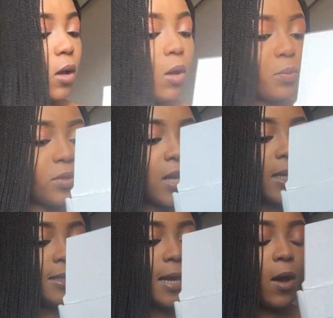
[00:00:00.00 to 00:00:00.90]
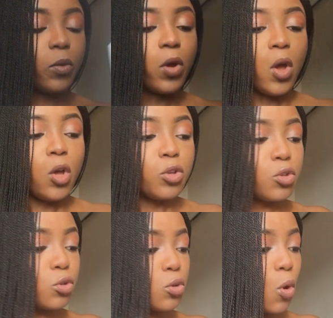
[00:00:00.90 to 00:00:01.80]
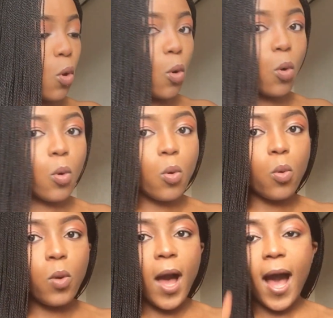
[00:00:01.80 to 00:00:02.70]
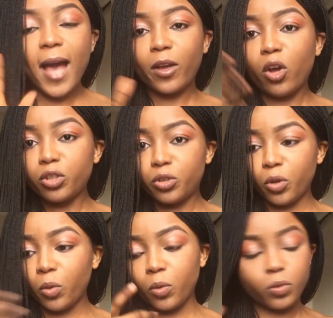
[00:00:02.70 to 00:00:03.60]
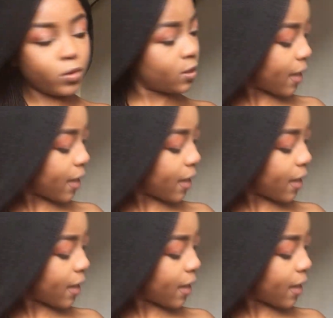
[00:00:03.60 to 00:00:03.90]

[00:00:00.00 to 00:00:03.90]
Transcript: upside down. So I got those,